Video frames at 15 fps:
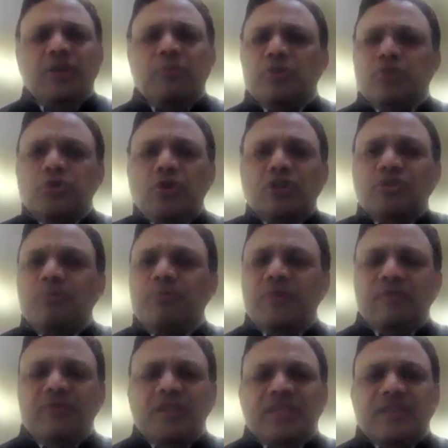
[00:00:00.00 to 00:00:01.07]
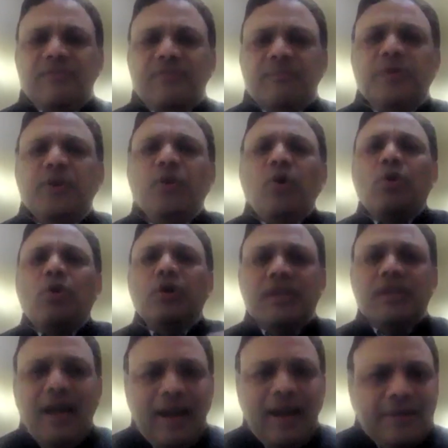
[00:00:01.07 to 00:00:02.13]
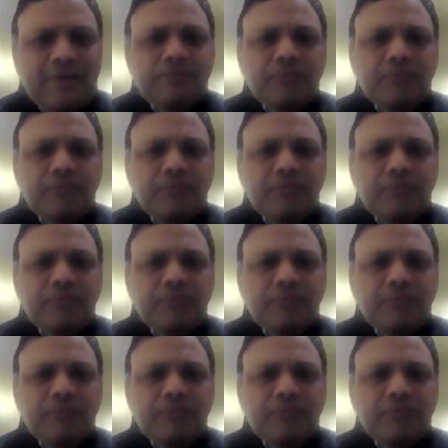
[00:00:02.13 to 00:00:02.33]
It was not so pervasive beyond that.